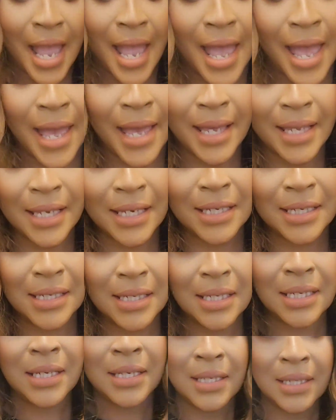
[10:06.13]

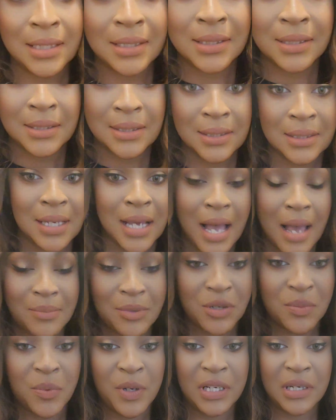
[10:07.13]
And
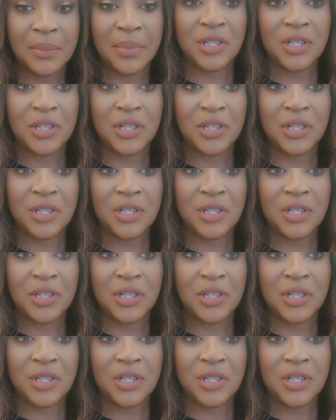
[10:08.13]
I'm just bringing